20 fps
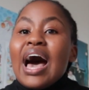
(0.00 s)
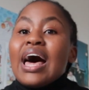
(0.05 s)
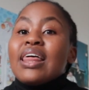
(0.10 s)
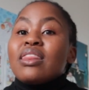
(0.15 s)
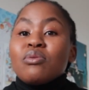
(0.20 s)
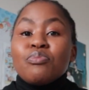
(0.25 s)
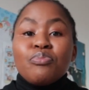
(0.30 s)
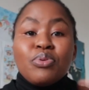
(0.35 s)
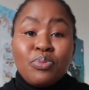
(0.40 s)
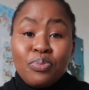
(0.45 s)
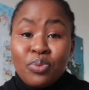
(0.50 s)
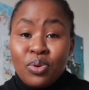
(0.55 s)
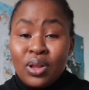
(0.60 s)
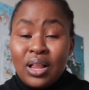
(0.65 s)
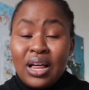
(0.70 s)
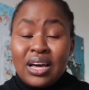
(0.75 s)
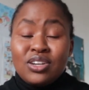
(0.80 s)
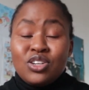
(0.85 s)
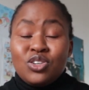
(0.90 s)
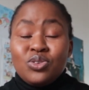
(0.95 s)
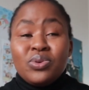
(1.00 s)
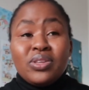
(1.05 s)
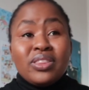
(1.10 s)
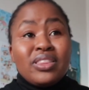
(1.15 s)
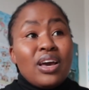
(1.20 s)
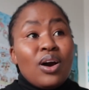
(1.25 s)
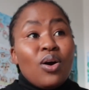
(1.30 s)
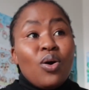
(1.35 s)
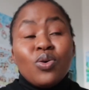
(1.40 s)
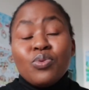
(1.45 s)
Other people are doing
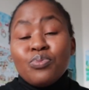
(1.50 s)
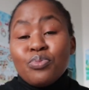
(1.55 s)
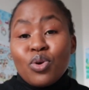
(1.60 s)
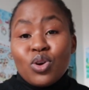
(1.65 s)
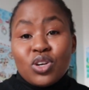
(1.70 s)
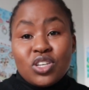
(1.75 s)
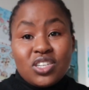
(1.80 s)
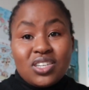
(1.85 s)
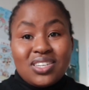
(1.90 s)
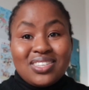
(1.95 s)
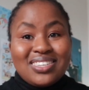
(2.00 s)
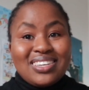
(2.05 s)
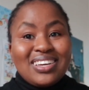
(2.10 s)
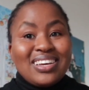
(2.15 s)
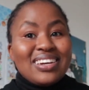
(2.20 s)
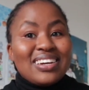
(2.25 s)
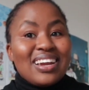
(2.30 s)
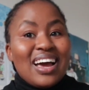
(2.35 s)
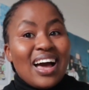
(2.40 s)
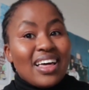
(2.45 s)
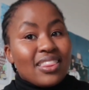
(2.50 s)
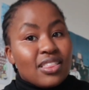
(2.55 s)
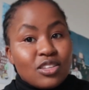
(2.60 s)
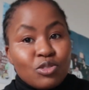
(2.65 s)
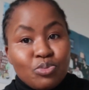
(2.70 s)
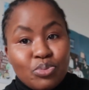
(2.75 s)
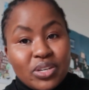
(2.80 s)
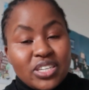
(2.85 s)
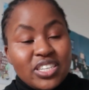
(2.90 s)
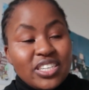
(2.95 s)
their own projects in other
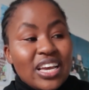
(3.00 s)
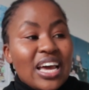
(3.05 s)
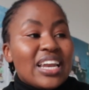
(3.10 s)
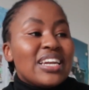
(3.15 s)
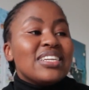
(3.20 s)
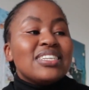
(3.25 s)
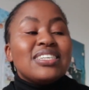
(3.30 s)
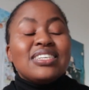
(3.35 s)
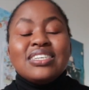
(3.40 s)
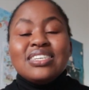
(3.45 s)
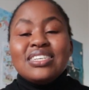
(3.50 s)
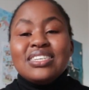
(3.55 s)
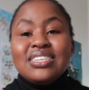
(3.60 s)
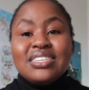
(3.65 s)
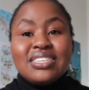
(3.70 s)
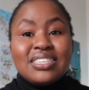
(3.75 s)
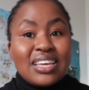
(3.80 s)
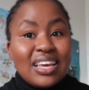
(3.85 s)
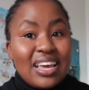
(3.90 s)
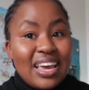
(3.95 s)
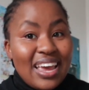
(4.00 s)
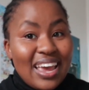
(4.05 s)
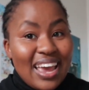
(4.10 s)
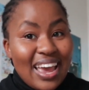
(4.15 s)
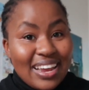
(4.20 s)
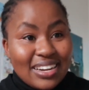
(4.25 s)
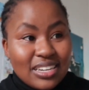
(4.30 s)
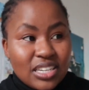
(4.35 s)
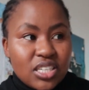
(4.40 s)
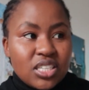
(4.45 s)
specialities
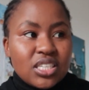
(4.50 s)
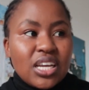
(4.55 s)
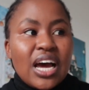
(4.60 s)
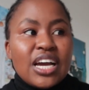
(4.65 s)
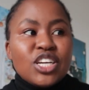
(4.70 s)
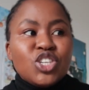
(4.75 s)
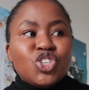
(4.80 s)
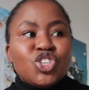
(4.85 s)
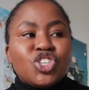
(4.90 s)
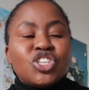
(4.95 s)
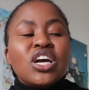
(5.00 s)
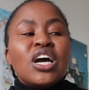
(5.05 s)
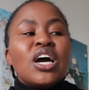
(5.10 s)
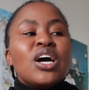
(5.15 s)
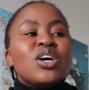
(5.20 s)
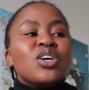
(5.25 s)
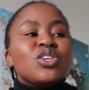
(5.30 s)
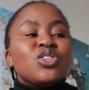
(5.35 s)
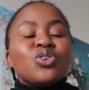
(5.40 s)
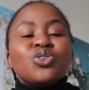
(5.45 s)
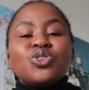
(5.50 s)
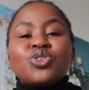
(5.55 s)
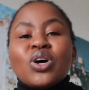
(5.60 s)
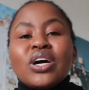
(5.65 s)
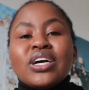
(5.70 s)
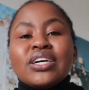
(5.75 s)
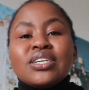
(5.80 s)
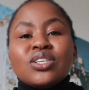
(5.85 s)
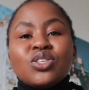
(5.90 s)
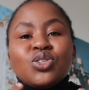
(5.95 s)
and such, so
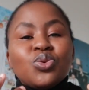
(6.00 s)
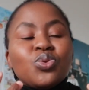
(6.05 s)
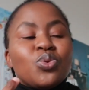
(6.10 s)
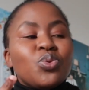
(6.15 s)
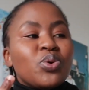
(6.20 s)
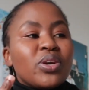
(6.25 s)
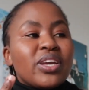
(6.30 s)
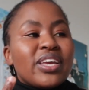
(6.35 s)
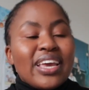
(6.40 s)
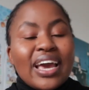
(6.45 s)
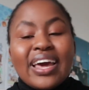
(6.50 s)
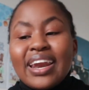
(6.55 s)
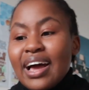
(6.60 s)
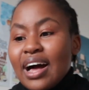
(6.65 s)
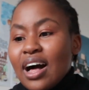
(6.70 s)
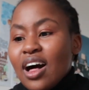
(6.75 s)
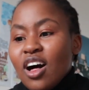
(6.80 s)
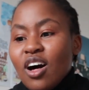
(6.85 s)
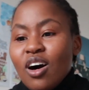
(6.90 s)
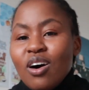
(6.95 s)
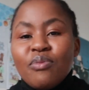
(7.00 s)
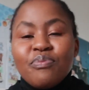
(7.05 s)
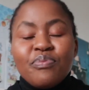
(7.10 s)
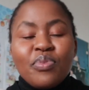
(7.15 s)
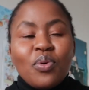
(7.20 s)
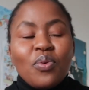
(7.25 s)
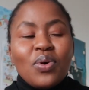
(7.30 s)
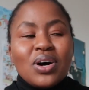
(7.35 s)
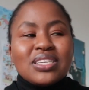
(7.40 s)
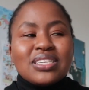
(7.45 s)
trying to get help
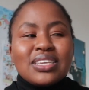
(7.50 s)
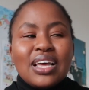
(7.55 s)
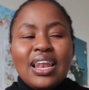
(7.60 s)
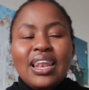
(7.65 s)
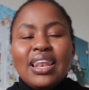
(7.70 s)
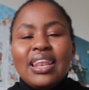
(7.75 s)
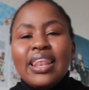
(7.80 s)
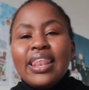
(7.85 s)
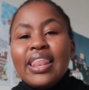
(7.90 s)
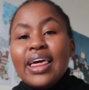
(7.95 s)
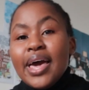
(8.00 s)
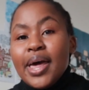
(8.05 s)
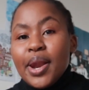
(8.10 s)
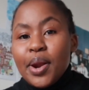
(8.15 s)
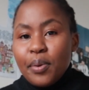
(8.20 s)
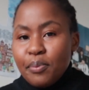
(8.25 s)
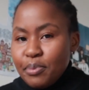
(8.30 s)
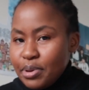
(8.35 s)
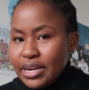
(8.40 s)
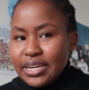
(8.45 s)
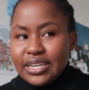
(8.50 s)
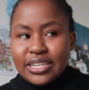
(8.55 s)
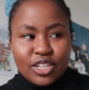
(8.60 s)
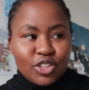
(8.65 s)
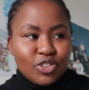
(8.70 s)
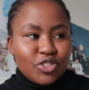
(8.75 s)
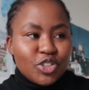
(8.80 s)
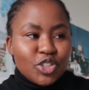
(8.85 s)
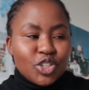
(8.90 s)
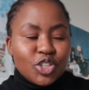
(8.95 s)
was a little bit
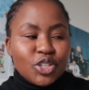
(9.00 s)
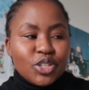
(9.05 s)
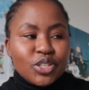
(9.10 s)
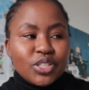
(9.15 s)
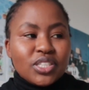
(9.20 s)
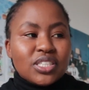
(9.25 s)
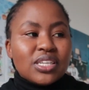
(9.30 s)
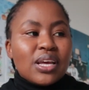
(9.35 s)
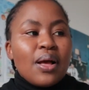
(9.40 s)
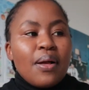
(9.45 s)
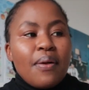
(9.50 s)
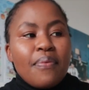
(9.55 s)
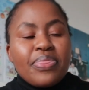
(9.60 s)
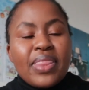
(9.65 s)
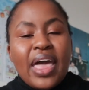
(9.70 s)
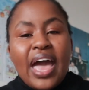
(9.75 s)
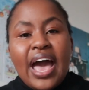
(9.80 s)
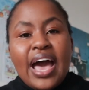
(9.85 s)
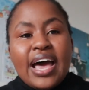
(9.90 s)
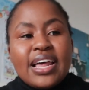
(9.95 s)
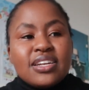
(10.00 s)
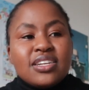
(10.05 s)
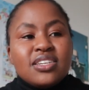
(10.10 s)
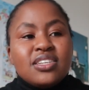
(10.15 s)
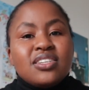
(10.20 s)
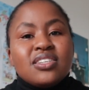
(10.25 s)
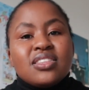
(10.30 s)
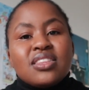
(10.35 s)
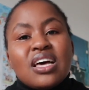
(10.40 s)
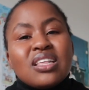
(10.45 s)
difficult,
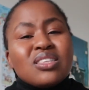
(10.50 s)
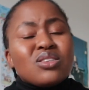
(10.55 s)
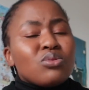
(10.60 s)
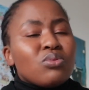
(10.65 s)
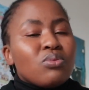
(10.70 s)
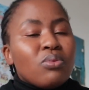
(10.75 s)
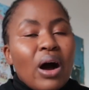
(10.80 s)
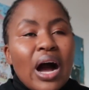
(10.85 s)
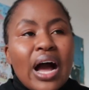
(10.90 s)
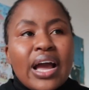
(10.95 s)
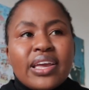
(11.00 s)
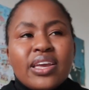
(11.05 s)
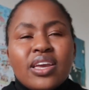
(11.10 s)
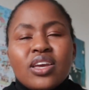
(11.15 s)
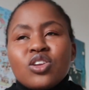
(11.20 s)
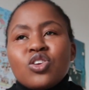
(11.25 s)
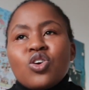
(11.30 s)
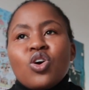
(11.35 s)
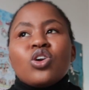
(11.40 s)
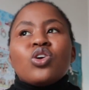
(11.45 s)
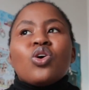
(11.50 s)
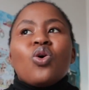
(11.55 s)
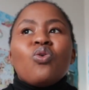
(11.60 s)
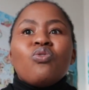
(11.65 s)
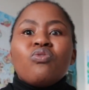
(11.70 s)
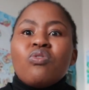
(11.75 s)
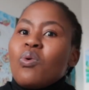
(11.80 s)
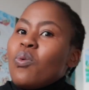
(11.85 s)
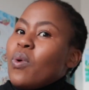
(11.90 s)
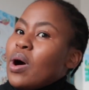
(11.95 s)
and that's why it got
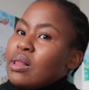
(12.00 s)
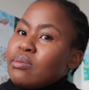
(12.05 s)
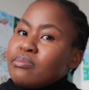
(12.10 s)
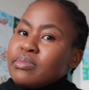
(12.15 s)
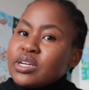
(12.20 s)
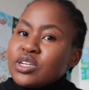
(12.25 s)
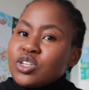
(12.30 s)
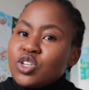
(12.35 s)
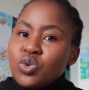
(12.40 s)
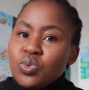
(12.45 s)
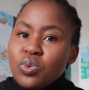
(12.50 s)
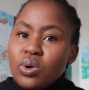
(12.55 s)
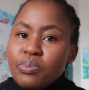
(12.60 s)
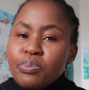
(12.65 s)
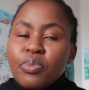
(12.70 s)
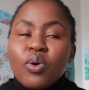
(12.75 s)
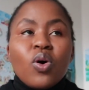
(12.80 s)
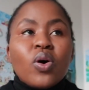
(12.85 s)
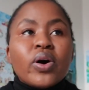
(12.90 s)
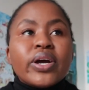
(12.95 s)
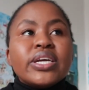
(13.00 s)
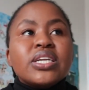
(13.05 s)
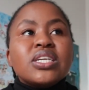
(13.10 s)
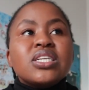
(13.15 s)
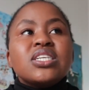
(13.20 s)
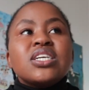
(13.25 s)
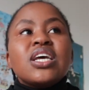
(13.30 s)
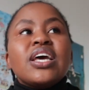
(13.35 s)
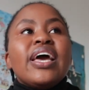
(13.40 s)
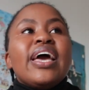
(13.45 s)
overwhelming to a
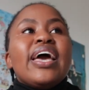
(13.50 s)
point.